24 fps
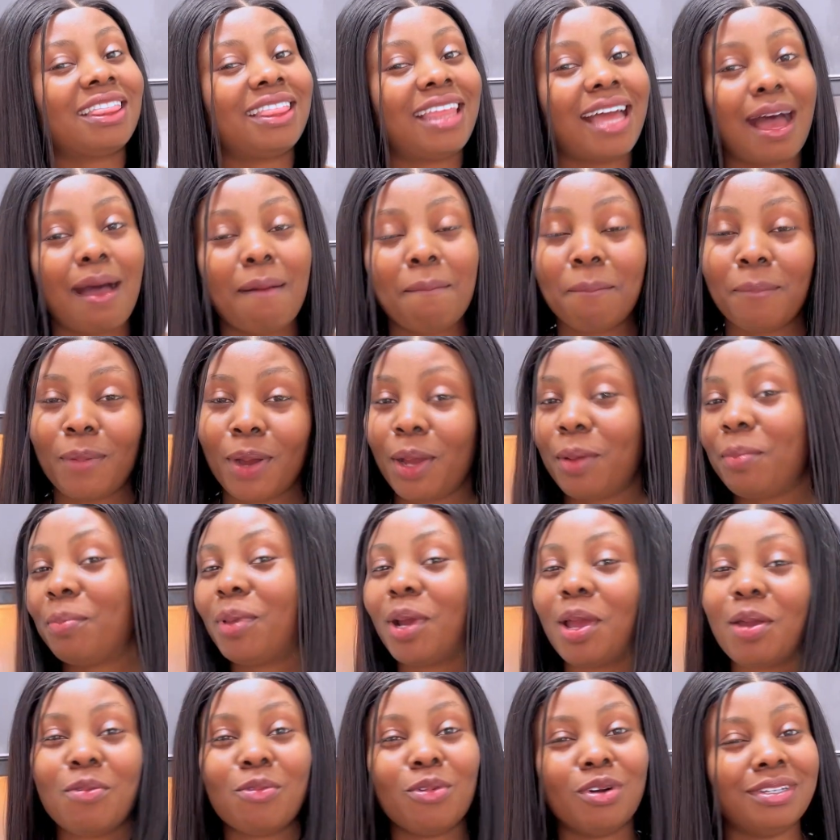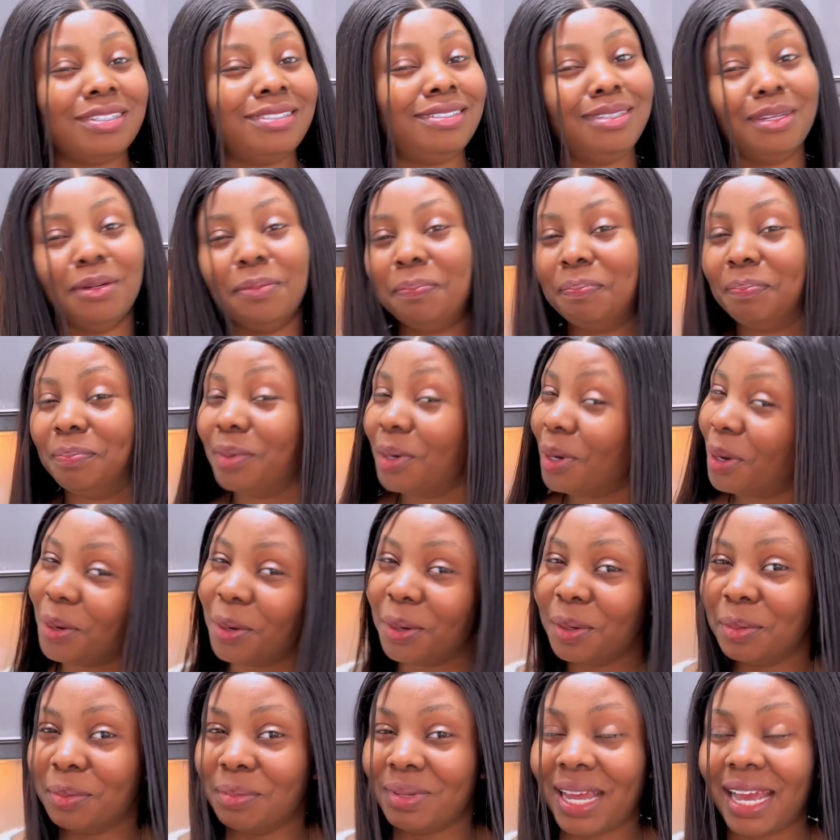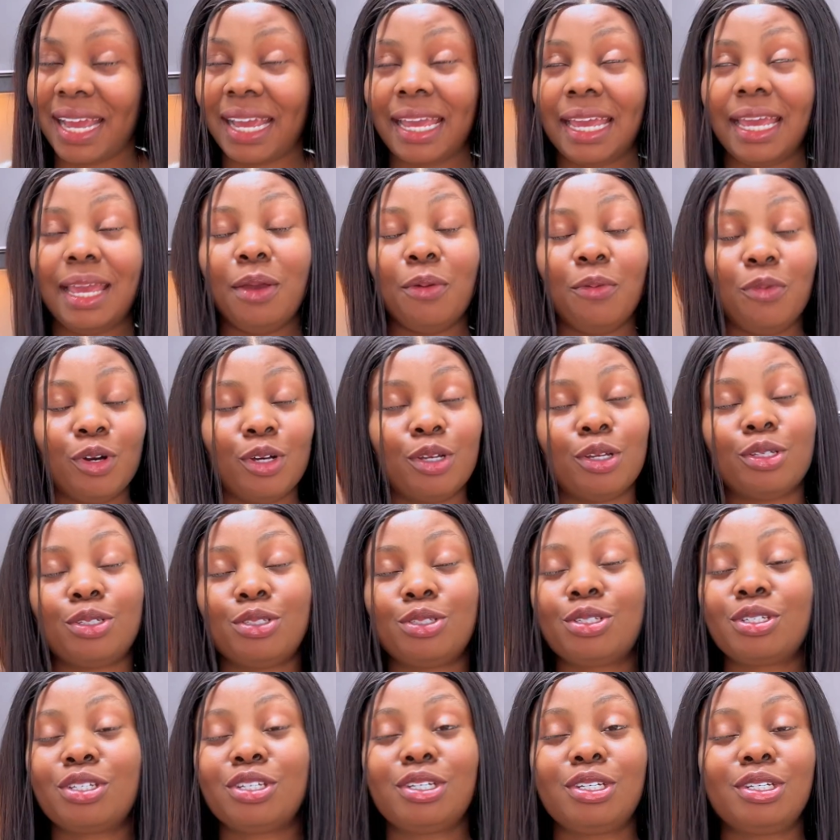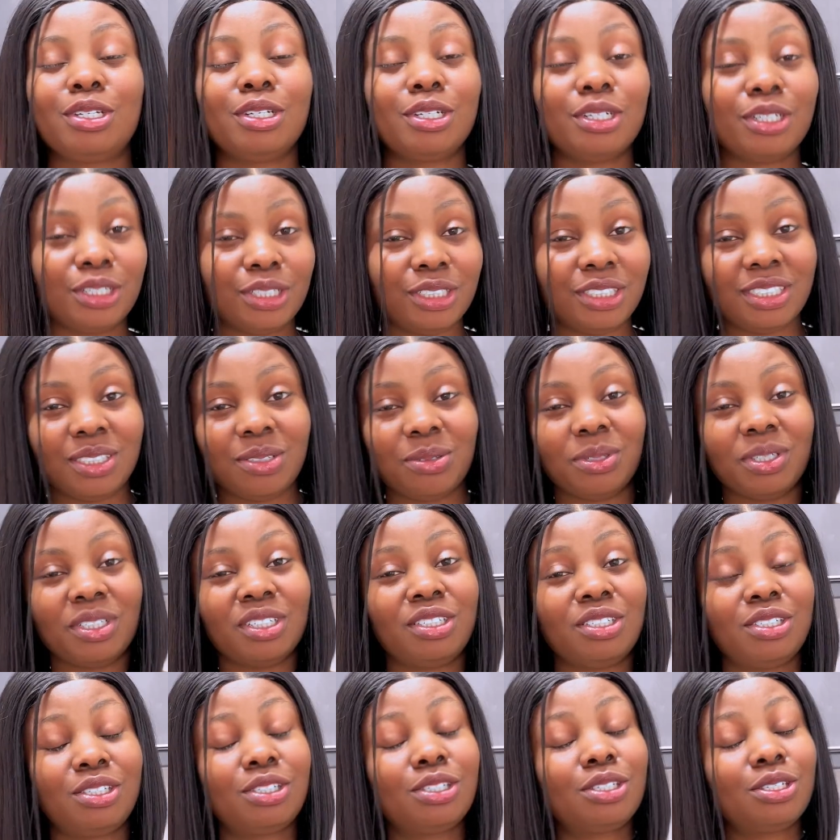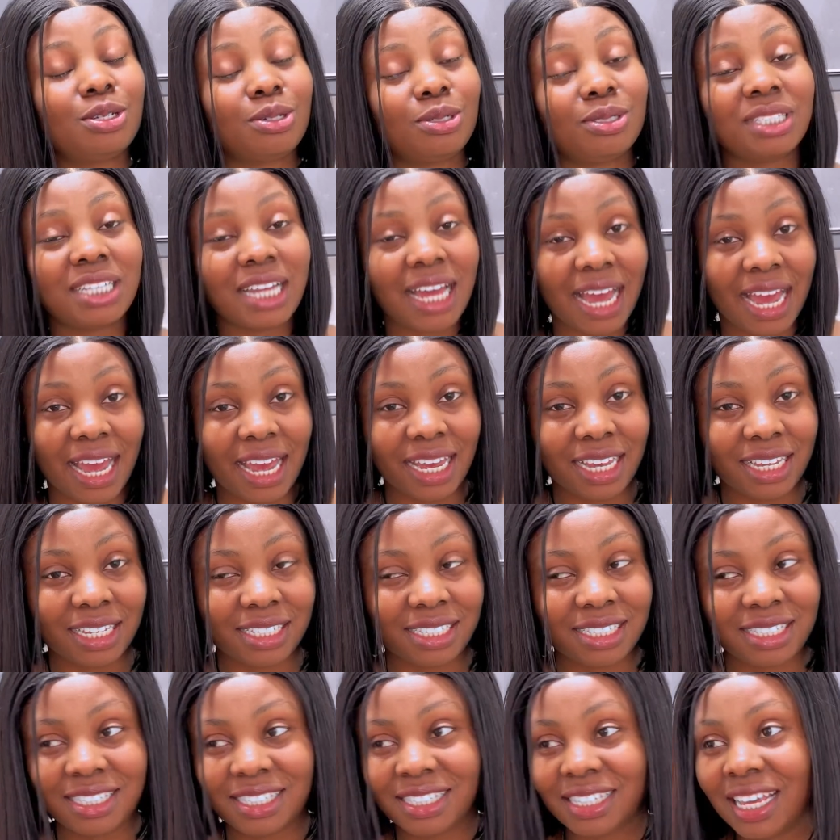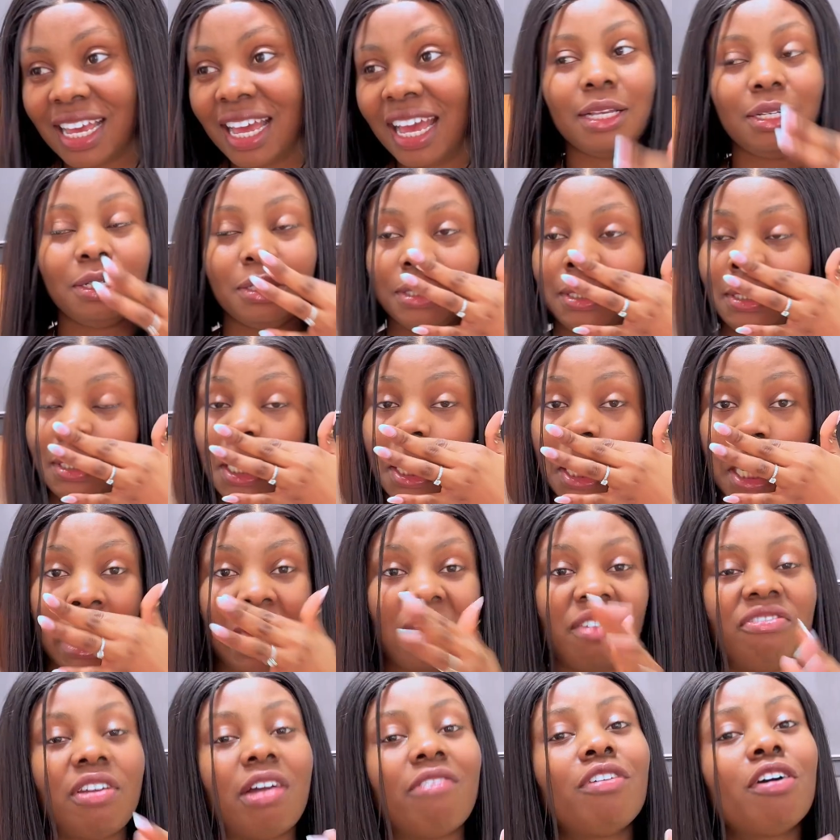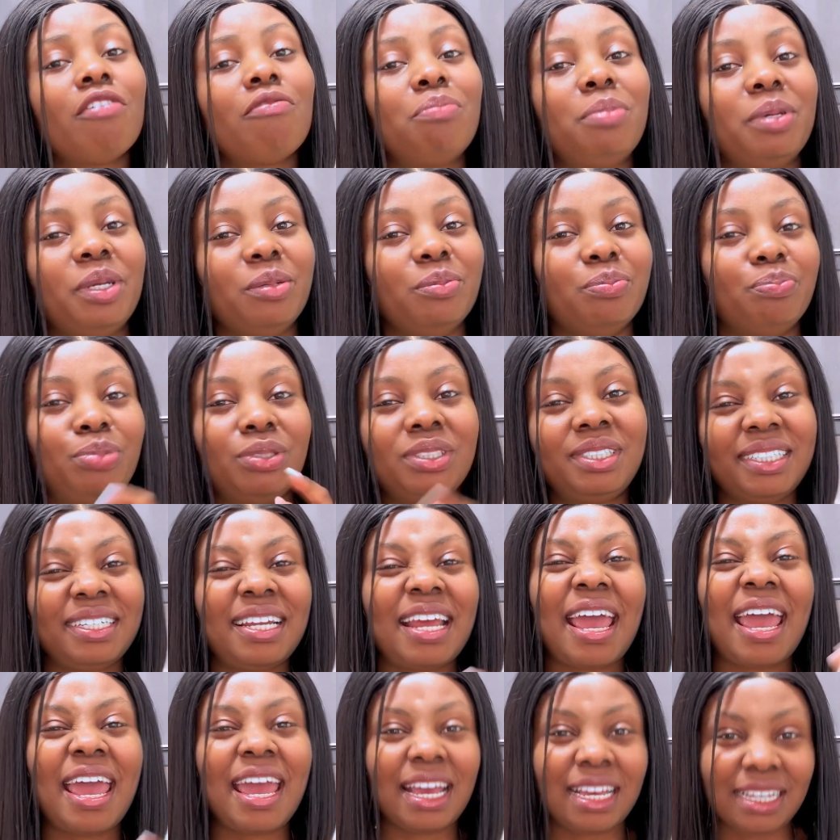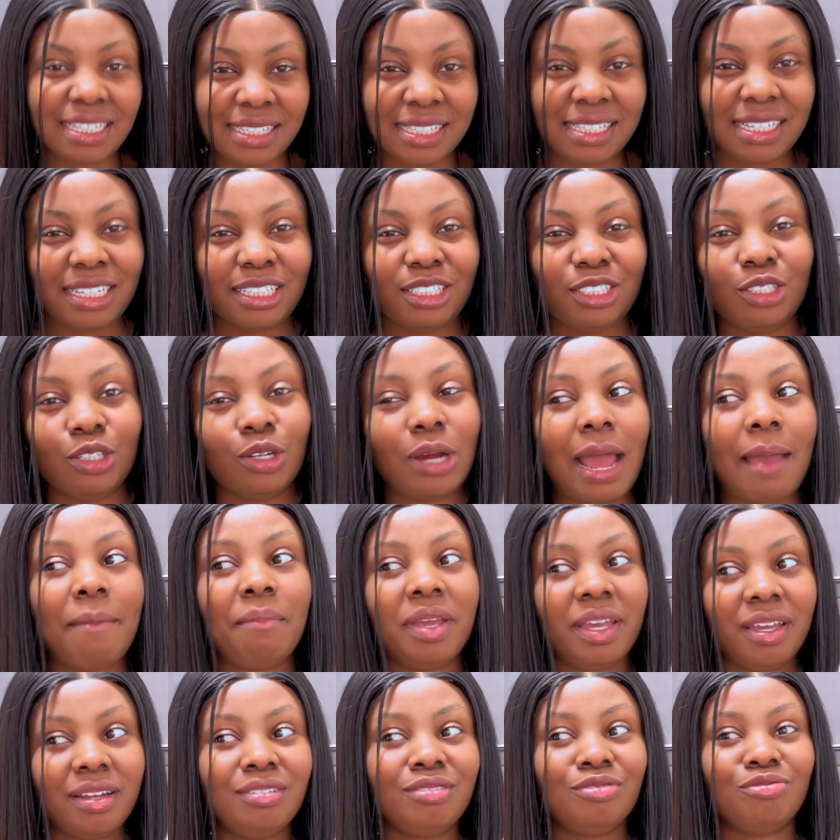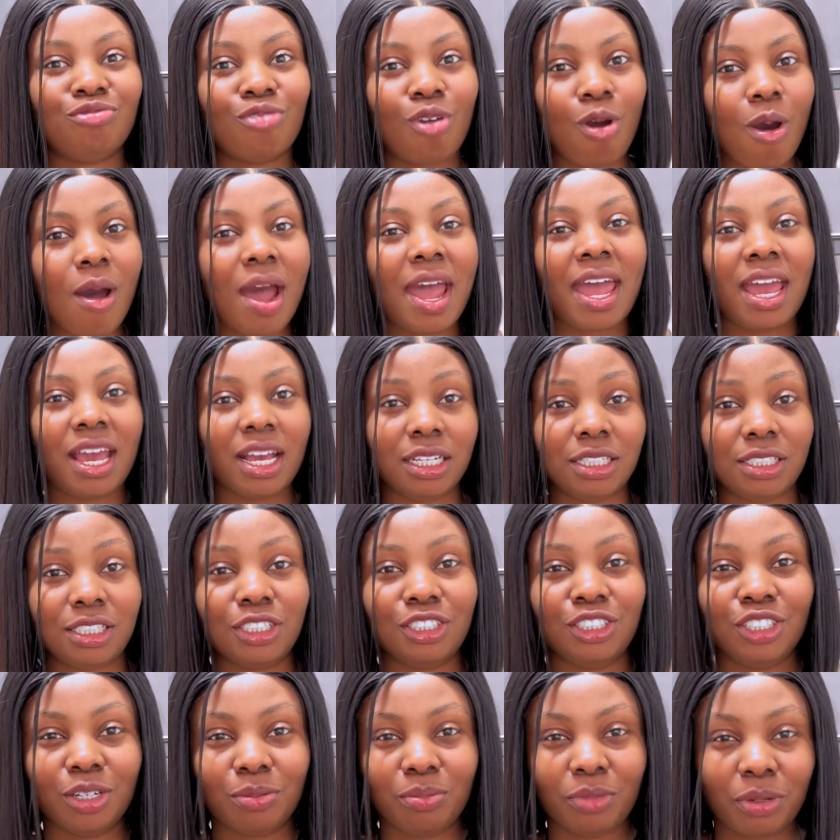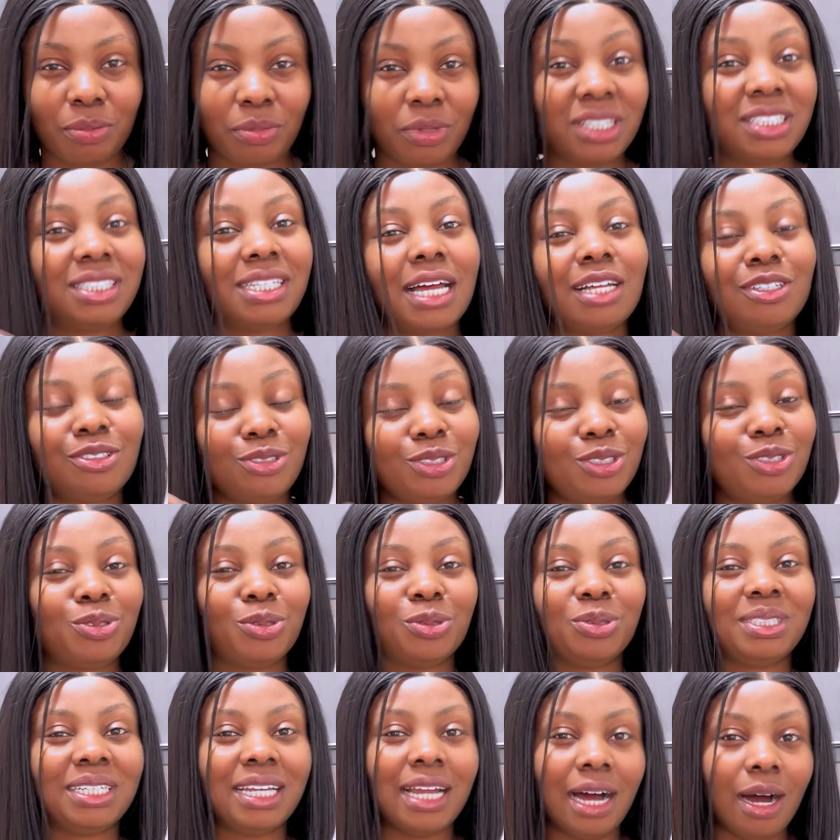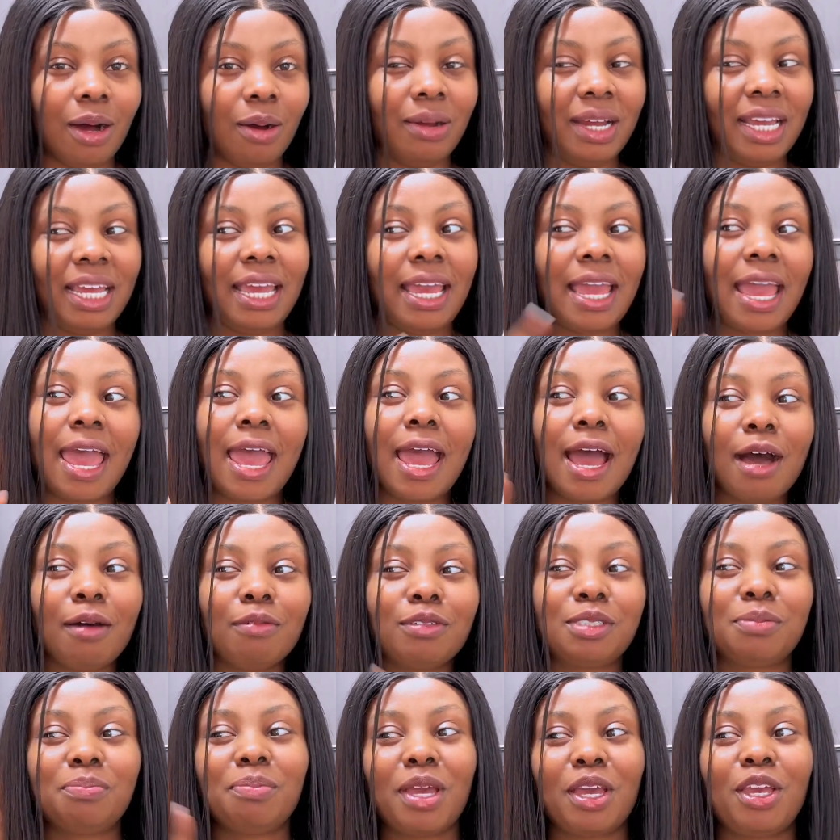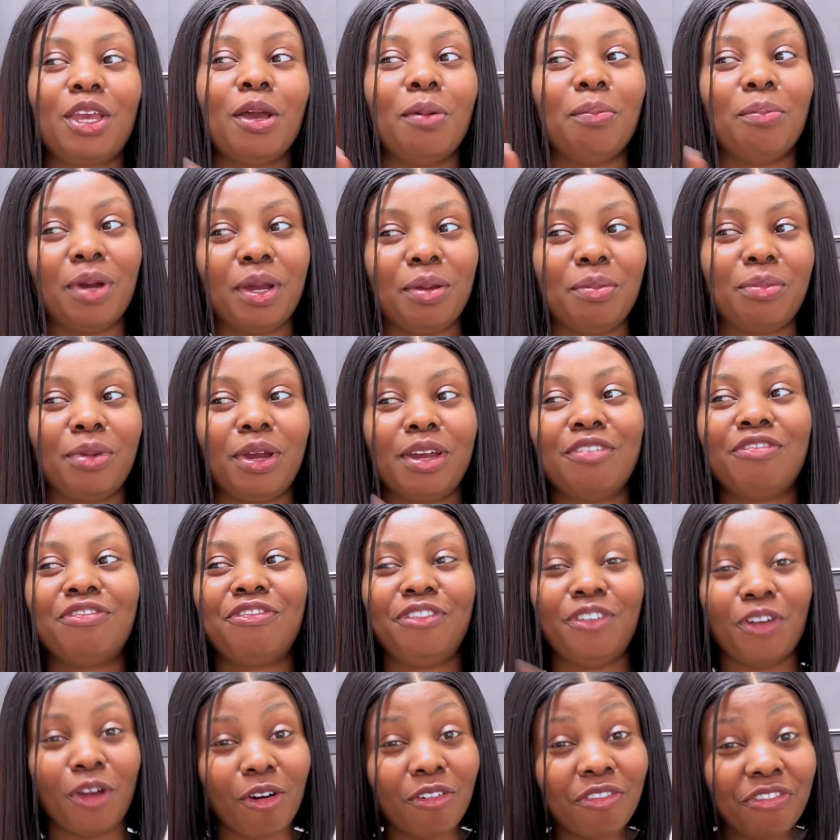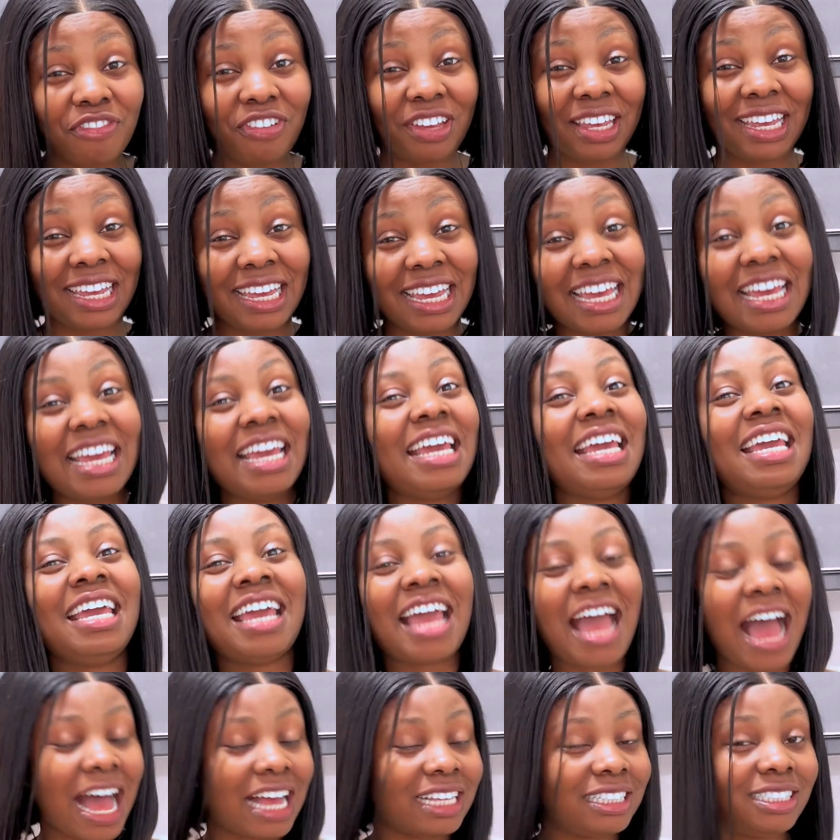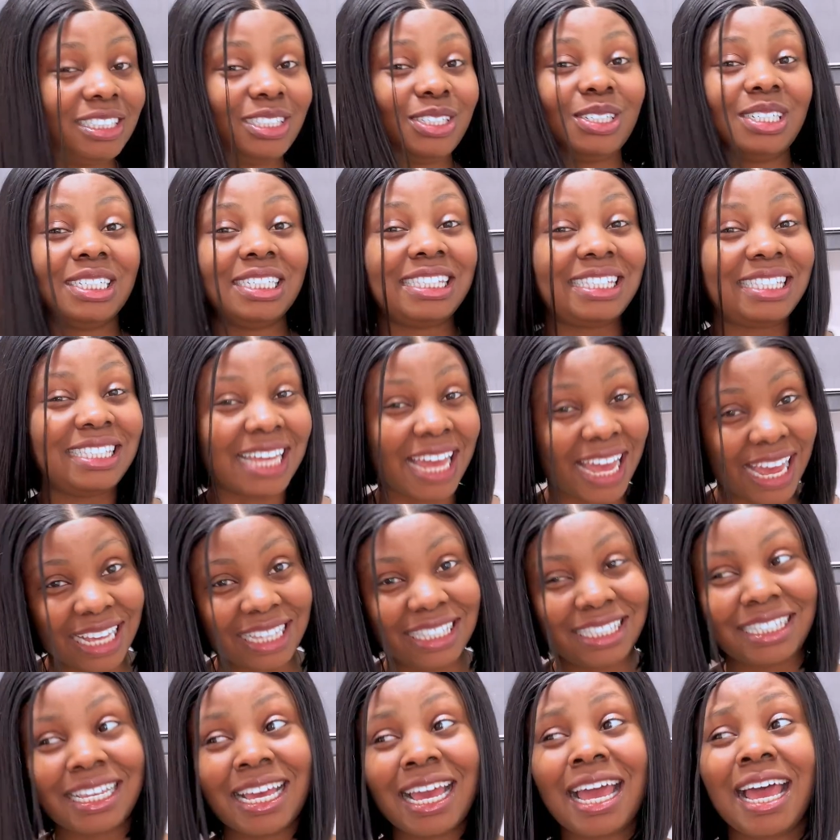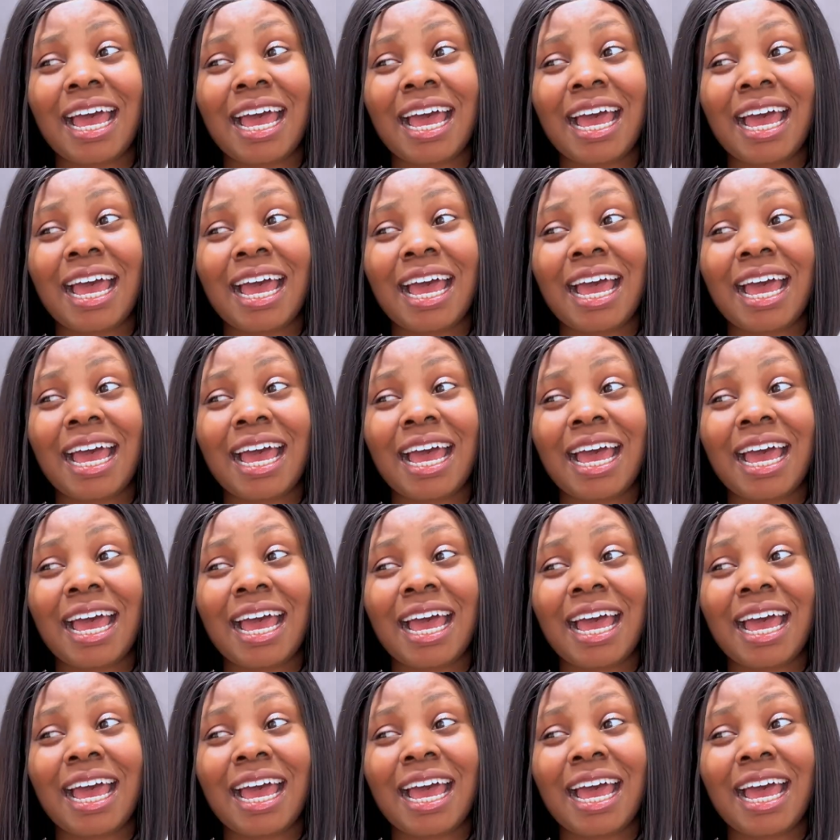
That moi moi was the bomb. Like, it was good, it was so nice. See, if you have not been putting eggs in your, I mean raw eggs in your moi moi, start doing so now. It helps make your moi moi fluffy, it adds to the taste.